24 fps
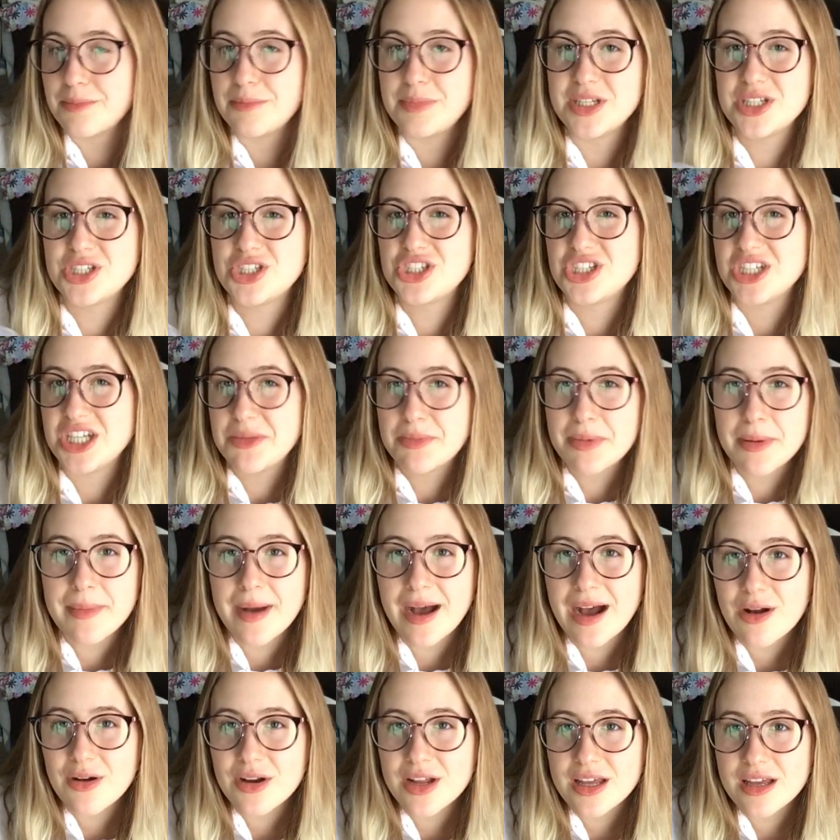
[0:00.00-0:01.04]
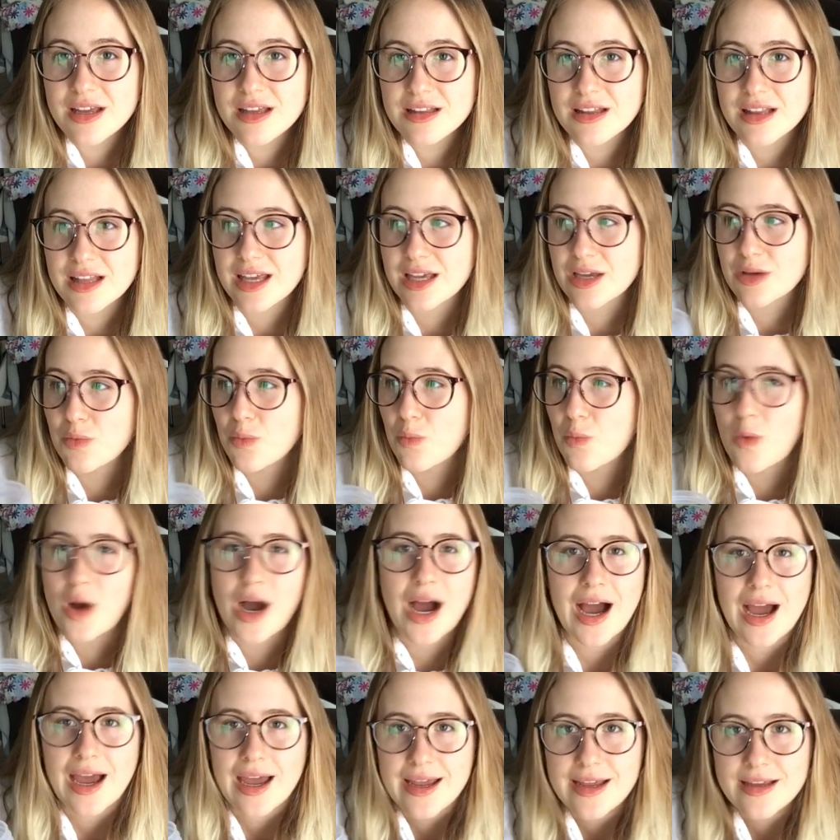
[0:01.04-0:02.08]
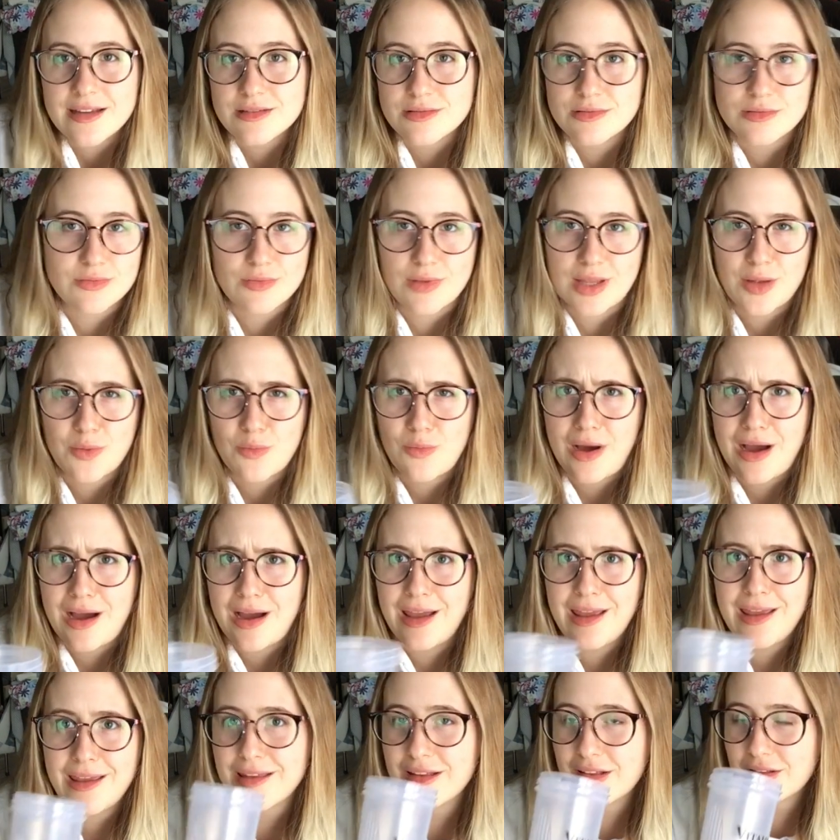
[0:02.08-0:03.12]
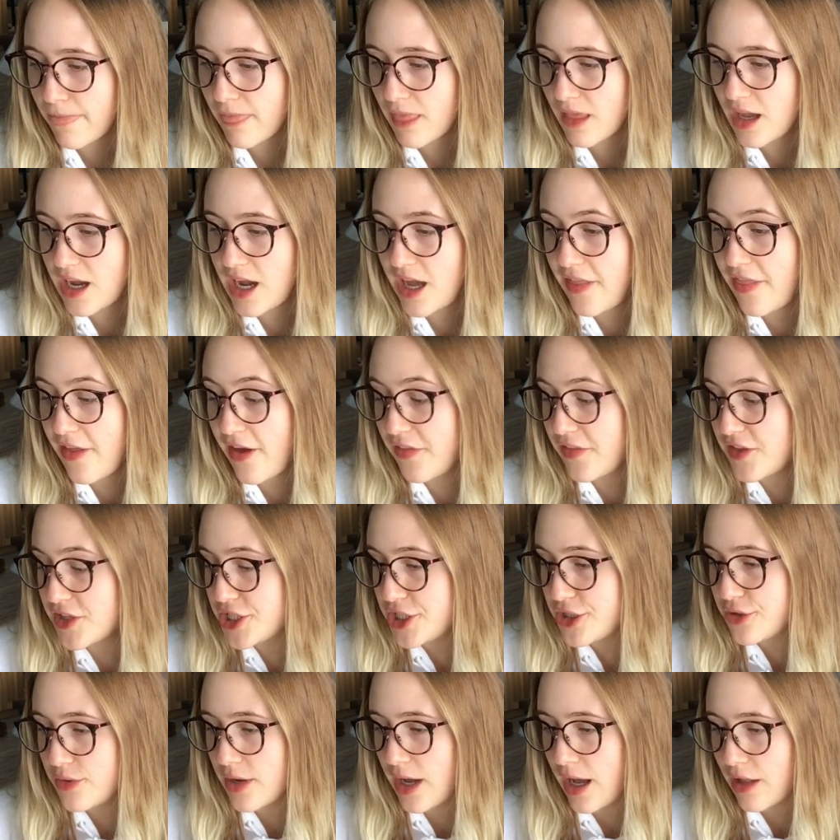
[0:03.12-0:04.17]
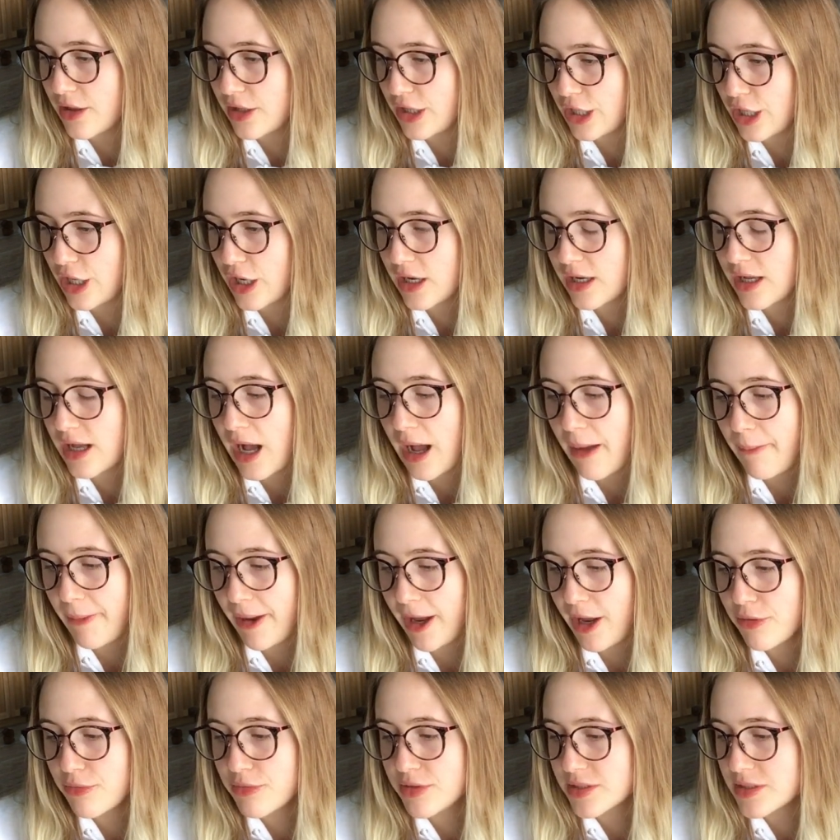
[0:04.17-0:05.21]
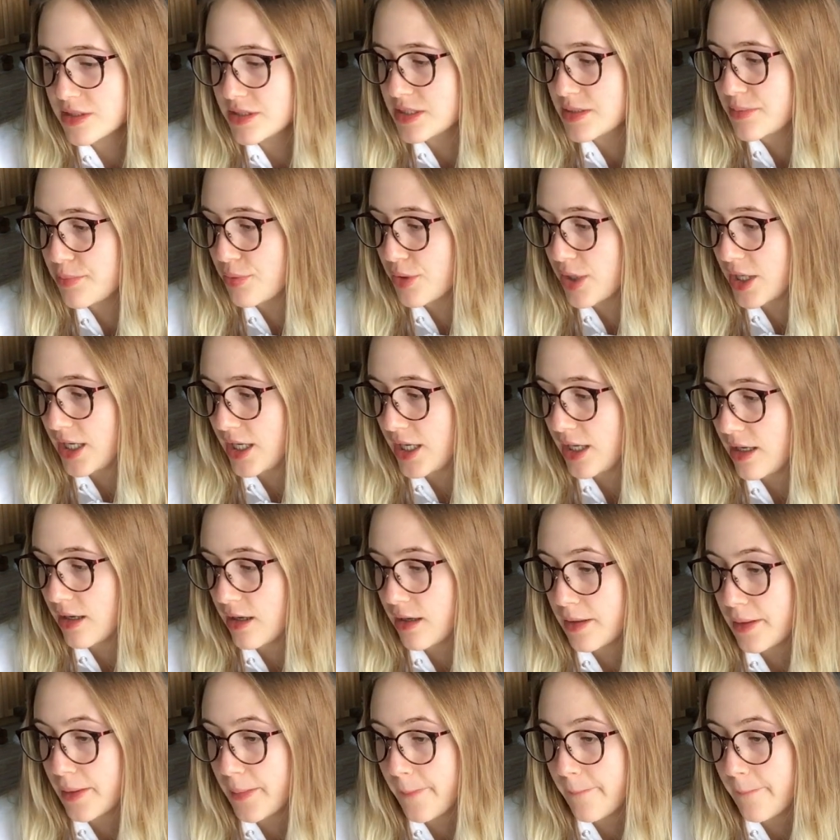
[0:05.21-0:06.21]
be cheap about it, like why? Like why? I thought the $2 comment was pretty